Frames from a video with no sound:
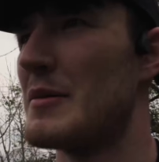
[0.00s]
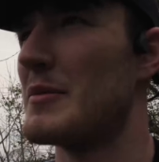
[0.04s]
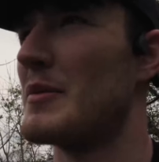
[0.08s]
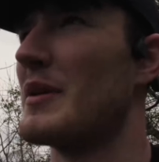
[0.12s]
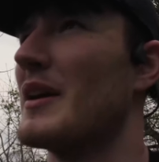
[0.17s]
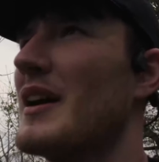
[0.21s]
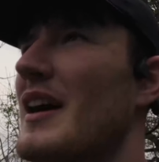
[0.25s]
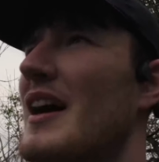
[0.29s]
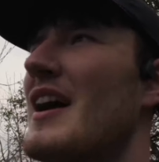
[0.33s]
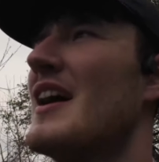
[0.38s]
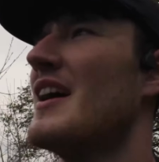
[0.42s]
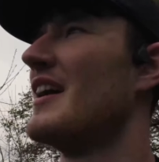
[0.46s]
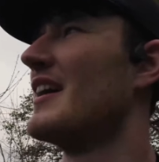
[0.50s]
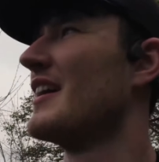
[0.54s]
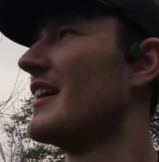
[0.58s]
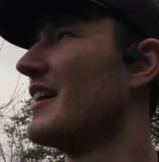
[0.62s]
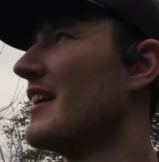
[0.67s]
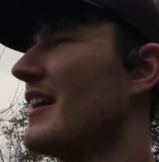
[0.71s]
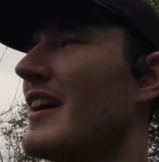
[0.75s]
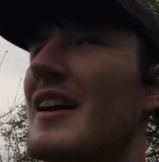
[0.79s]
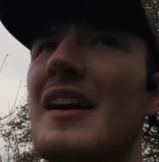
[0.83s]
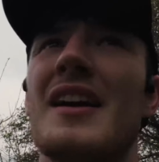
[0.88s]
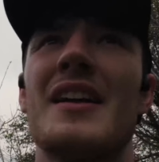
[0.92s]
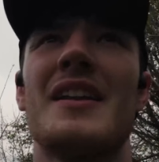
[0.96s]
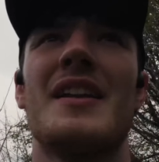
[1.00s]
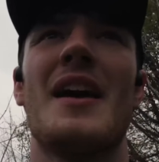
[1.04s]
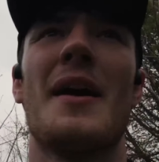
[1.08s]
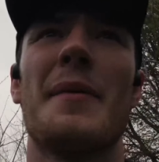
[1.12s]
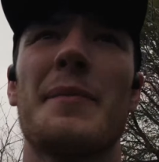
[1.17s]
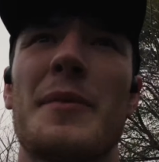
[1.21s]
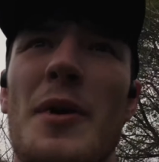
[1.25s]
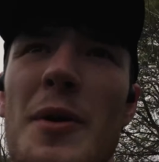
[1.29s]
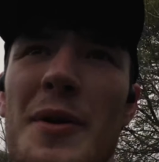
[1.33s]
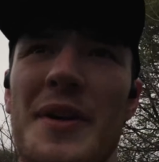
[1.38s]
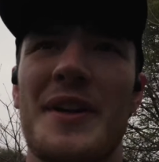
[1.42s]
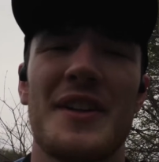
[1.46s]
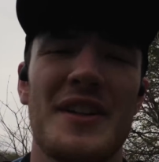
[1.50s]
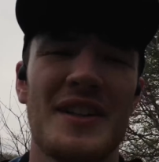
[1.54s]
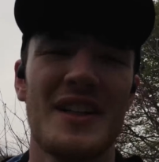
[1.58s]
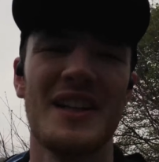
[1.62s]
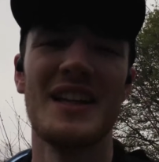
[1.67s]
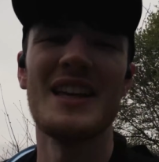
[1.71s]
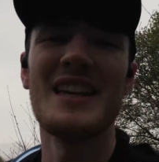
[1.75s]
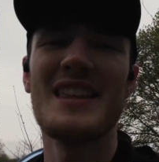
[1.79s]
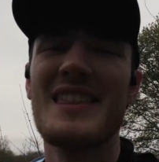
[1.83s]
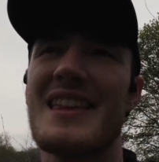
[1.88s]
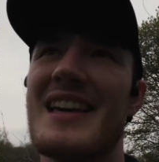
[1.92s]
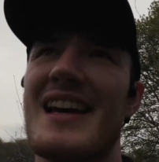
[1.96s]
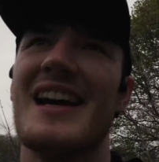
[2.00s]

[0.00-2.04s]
but now I'm going underneath